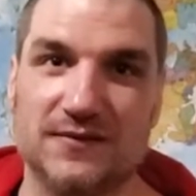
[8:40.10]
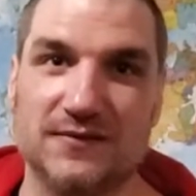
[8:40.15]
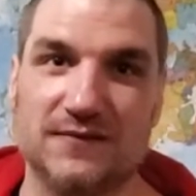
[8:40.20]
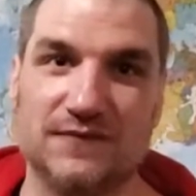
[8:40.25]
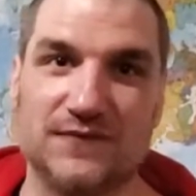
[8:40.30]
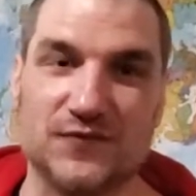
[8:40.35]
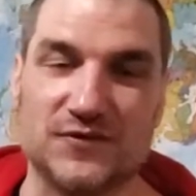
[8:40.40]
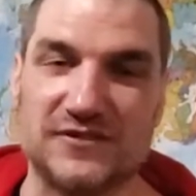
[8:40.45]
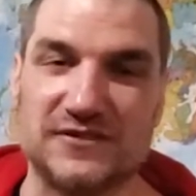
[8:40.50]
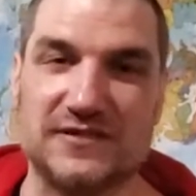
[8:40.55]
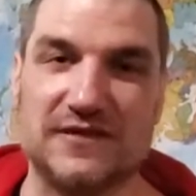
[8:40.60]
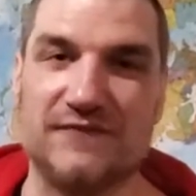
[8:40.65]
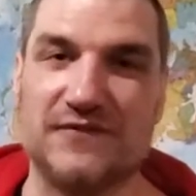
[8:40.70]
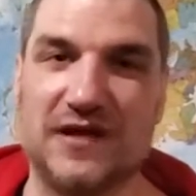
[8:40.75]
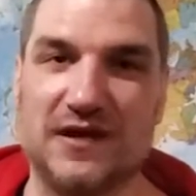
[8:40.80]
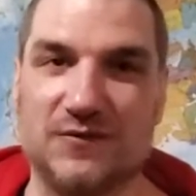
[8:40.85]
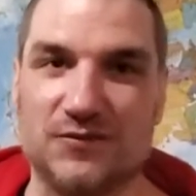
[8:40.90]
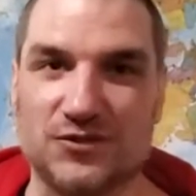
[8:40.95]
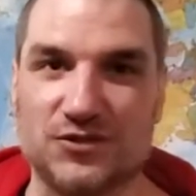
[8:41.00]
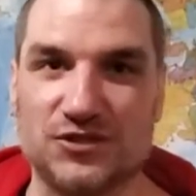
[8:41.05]
for a
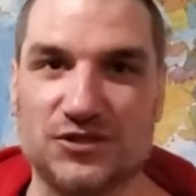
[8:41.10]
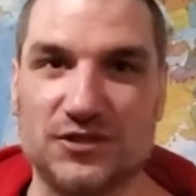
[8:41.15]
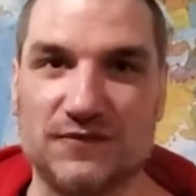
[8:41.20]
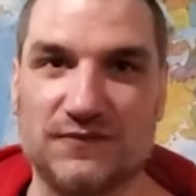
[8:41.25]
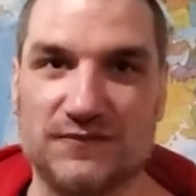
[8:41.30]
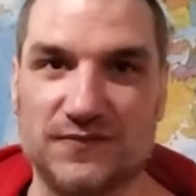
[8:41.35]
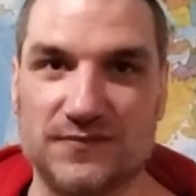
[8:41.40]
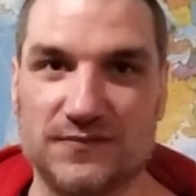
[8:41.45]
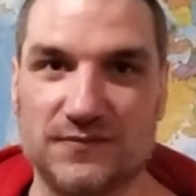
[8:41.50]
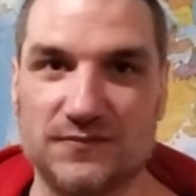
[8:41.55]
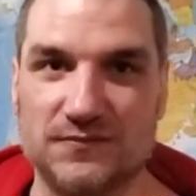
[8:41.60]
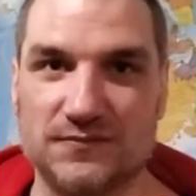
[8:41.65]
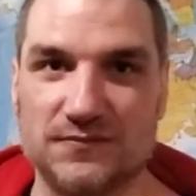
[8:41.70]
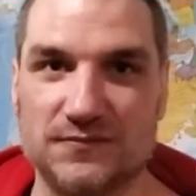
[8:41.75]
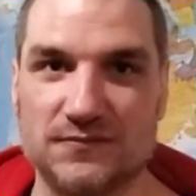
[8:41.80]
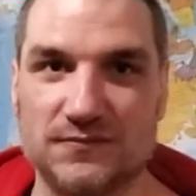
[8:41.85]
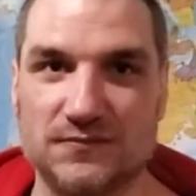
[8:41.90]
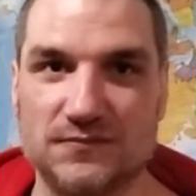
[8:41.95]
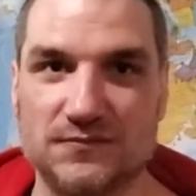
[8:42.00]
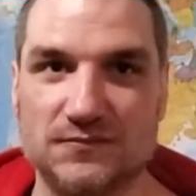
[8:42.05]
7-hour shift.
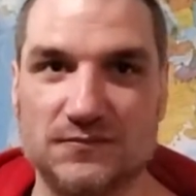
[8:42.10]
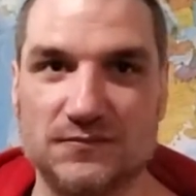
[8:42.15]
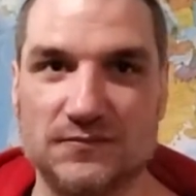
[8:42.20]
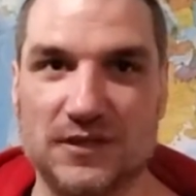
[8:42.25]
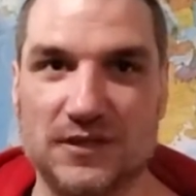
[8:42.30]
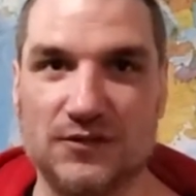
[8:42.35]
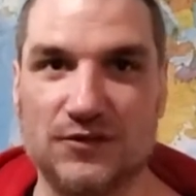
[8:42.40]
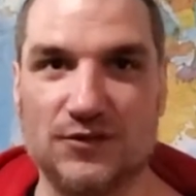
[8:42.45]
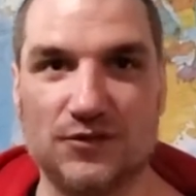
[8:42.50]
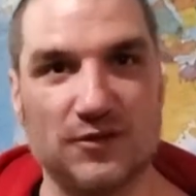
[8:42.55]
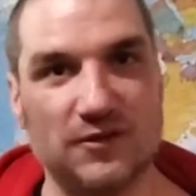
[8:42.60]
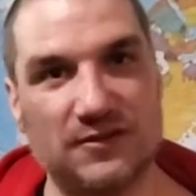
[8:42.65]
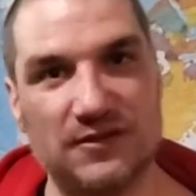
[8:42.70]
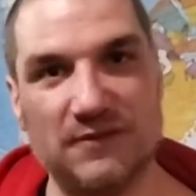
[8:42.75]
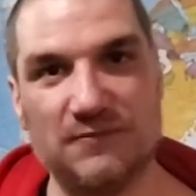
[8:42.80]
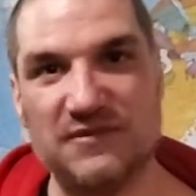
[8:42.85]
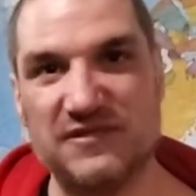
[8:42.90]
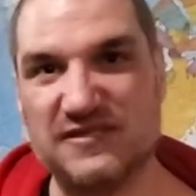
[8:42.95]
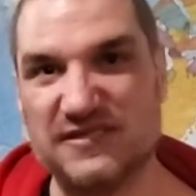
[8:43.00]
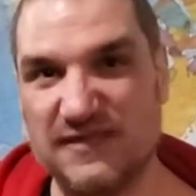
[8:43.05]
Now you're going to tell
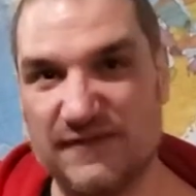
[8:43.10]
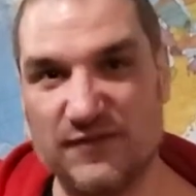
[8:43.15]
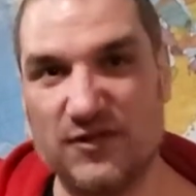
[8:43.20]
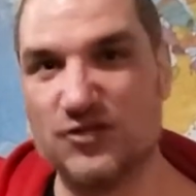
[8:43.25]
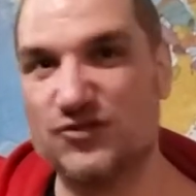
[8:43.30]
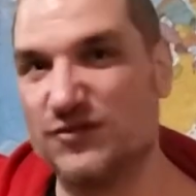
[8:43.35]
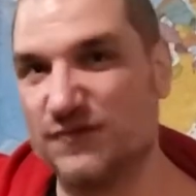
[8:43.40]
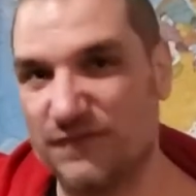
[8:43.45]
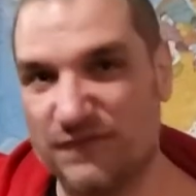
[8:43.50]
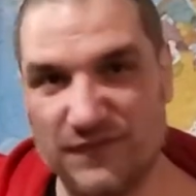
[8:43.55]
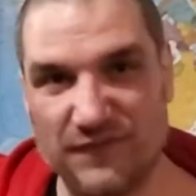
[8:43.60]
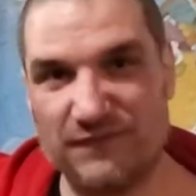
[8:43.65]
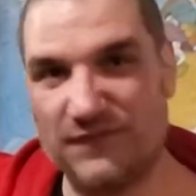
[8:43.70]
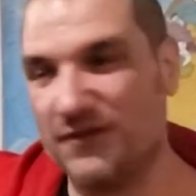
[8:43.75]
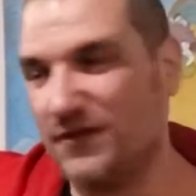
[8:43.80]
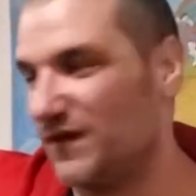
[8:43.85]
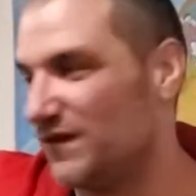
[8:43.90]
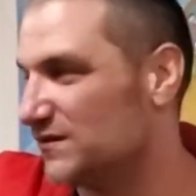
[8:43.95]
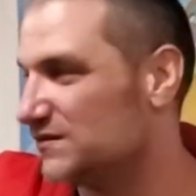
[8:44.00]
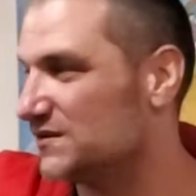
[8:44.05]
me
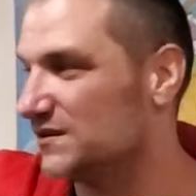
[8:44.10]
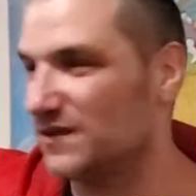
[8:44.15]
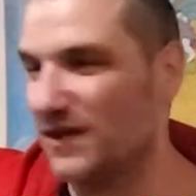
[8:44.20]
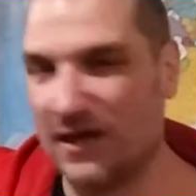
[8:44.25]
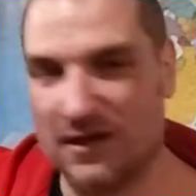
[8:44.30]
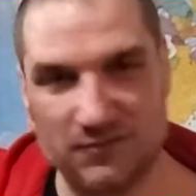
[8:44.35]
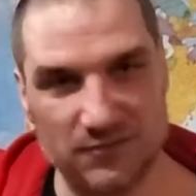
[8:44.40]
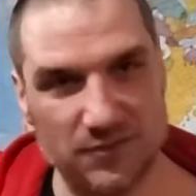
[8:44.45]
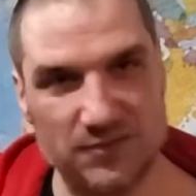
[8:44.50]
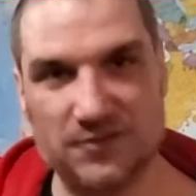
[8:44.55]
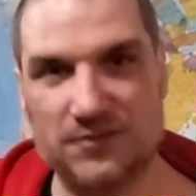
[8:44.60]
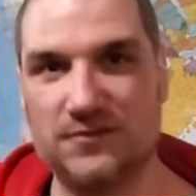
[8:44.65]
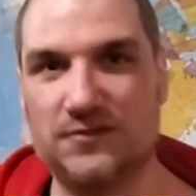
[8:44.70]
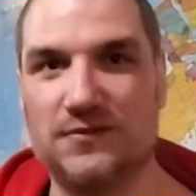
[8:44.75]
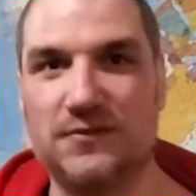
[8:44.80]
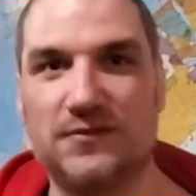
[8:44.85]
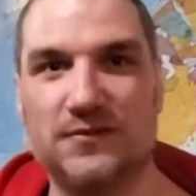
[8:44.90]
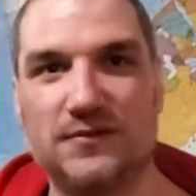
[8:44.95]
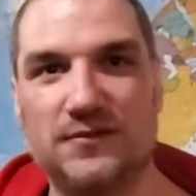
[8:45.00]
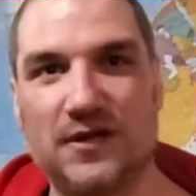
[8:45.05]
$750 an hour
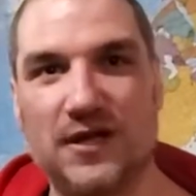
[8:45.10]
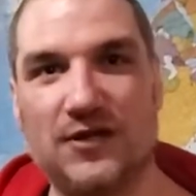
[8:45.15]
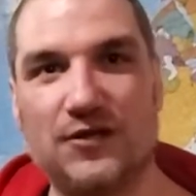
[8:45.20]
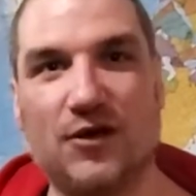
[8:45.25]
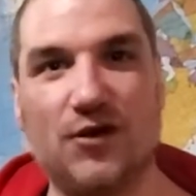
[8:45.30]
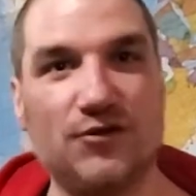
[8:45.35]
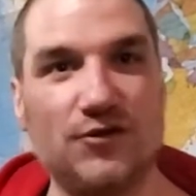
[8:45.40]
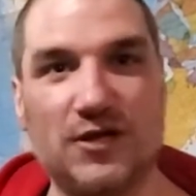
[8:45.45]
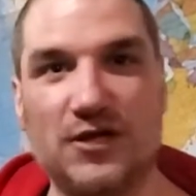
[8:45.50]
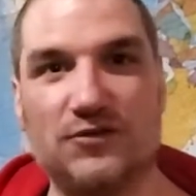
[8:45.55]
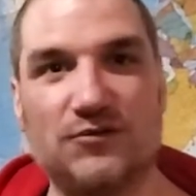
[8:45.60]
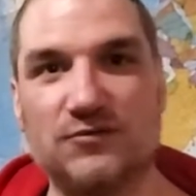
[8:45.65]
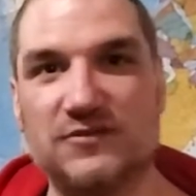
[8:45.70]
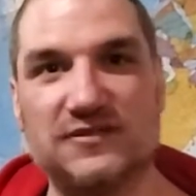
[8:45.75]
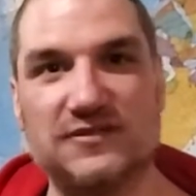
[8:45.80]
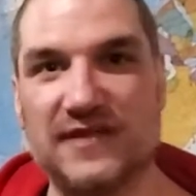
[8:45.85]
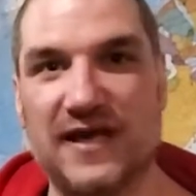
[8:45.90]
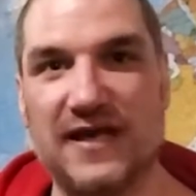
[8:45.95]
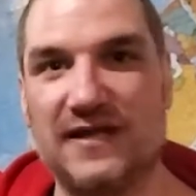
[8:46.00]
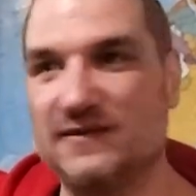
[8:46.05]
and all you got to do is
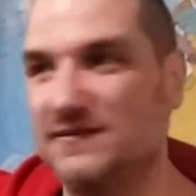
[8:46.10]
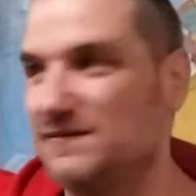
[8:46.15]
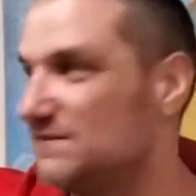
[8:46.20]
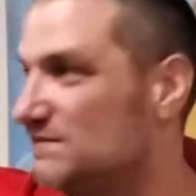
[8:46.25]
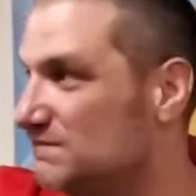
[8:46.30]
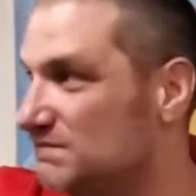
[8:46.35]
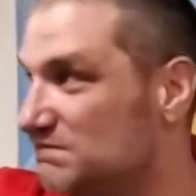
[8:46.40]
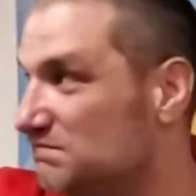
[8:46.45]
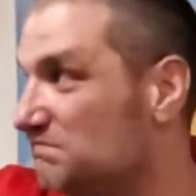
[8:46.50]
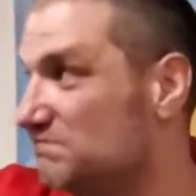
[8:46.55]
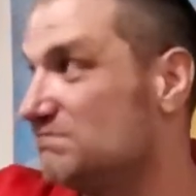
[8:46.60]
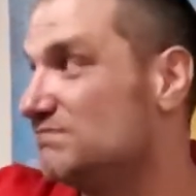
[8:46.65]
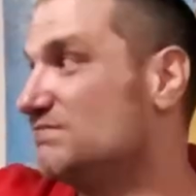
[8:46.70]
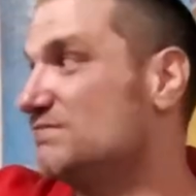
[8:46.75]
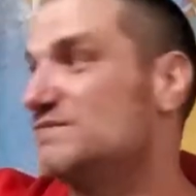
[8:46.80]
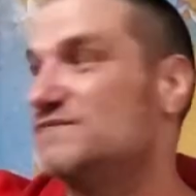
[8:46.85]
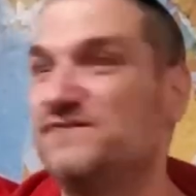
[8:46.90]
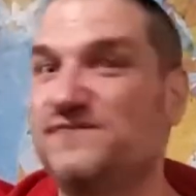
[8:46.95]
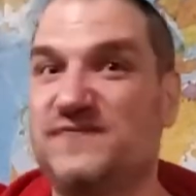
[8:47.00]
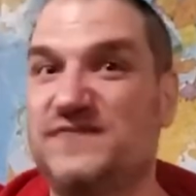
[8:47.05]
stand
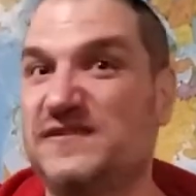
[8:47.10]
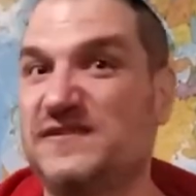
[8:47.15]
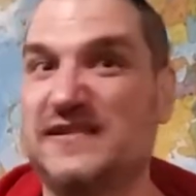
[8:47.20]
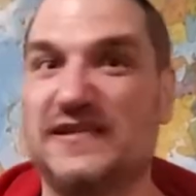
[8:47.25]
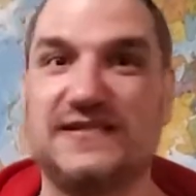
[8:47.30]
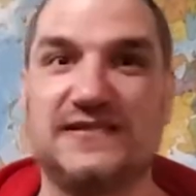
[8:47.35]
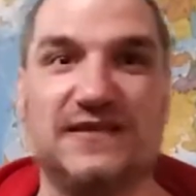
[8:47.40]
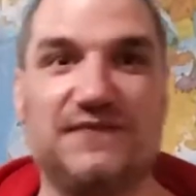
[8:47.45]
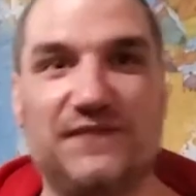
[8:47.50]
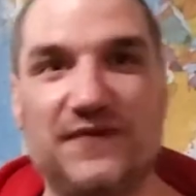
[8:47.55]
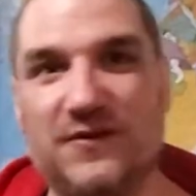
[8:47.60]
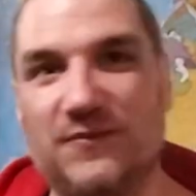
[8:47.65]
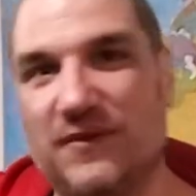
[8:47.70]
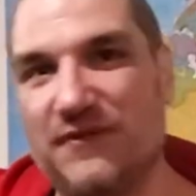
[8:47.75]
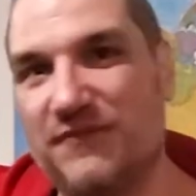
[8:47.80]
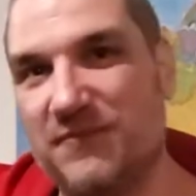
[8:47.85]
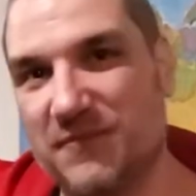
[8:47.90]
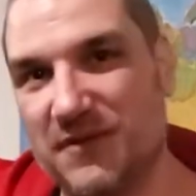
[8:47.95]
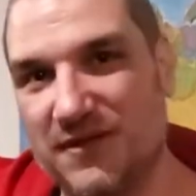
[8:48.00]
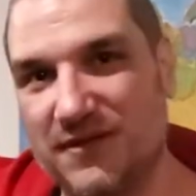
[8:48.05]
60 feet away
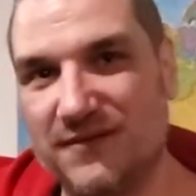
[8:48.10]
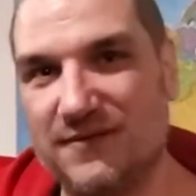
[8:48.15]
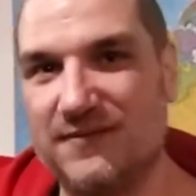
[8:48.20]
from me?